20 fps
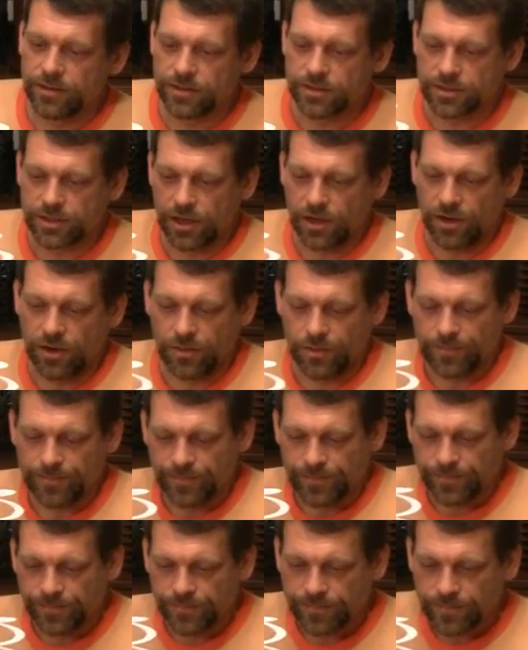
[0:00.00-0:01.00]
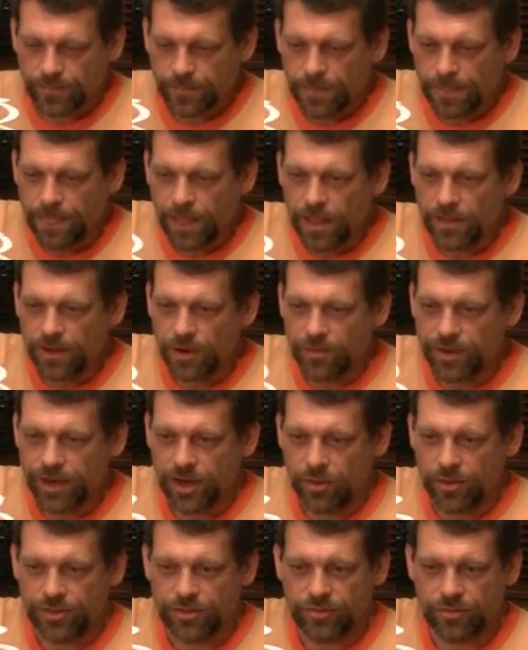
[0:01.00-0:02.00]
So there we
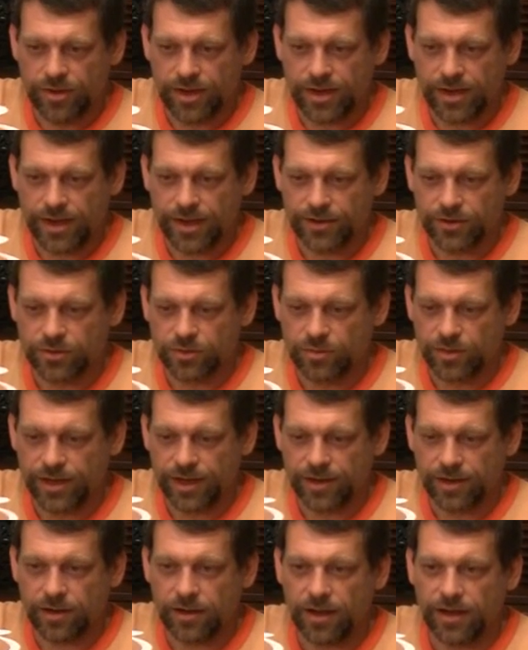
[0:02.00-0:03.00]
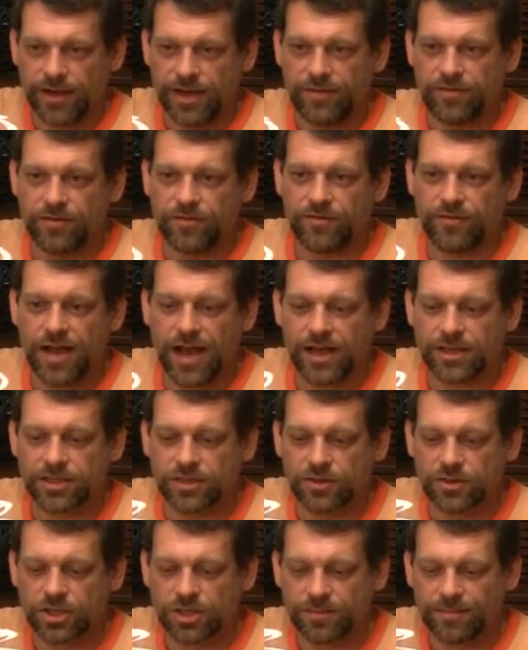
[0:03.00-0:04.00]
go. With three candles, we get an even
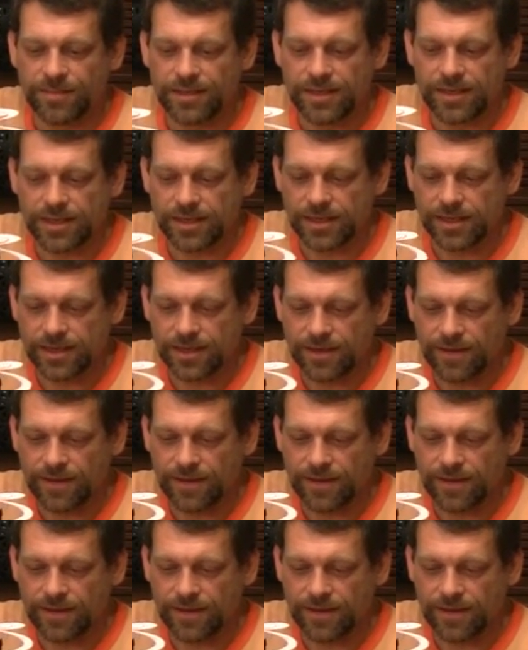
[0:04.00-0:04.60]
faster spin.